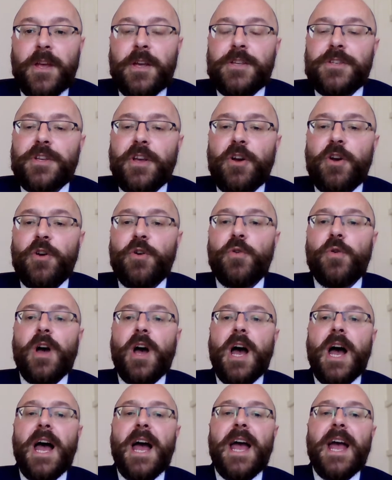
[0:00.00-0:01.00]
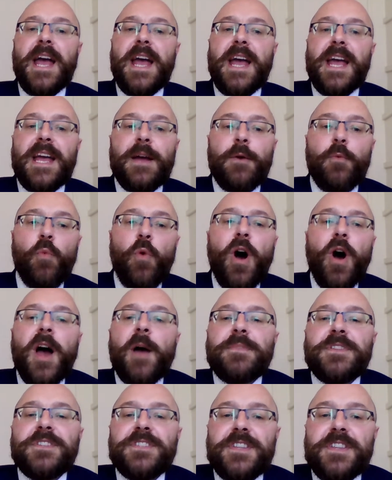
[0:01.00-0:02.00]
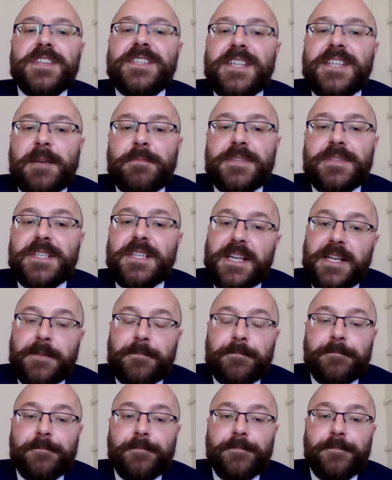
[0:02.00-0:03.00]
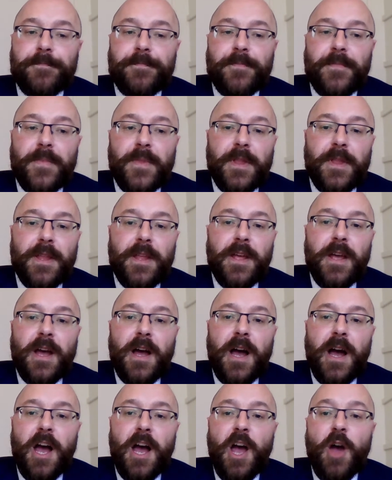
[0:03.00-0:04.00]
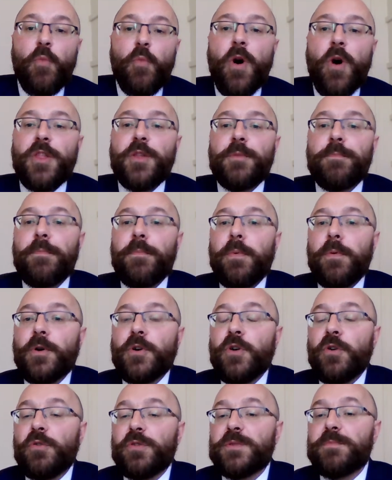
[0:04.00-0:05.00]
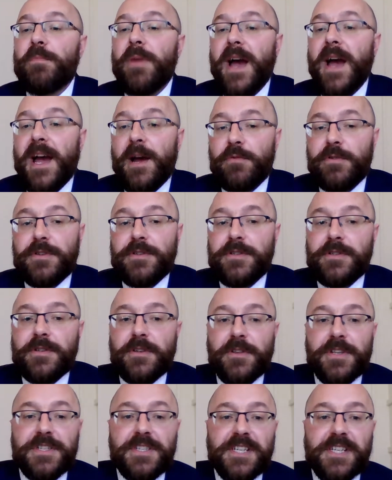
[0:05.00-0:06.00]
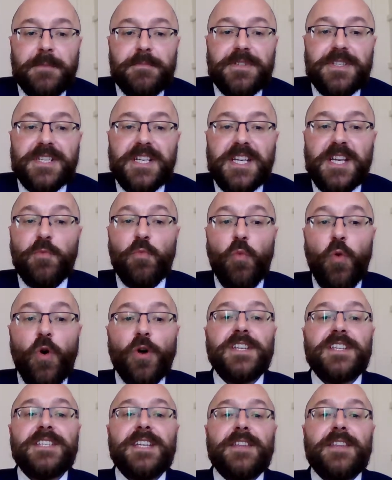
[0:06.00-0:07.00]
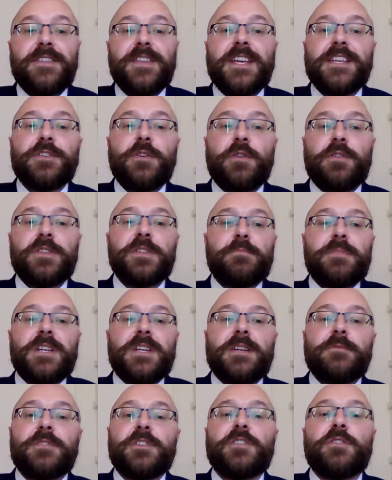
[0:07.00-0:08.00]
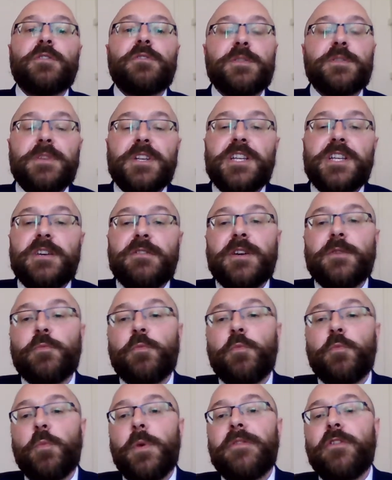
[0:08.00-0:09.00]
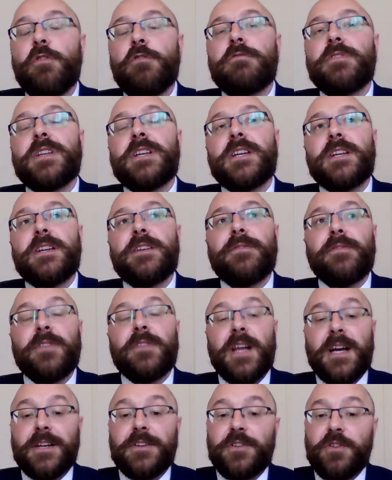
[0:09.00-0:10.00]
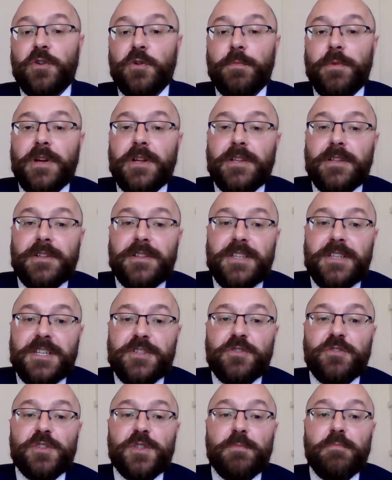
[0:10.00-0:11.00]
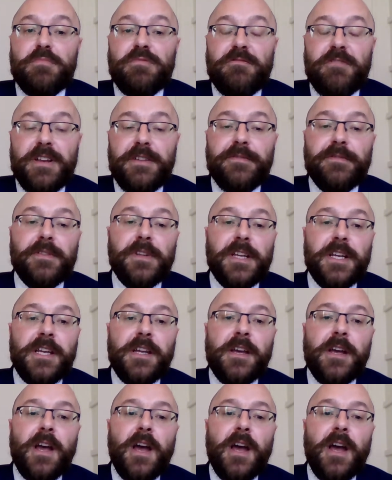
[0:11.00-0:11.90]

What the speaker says: So what happens at the CMC? What are the court's powers at the CMC? What is it that it's going to be doing? We've already flagged up and discussed briefly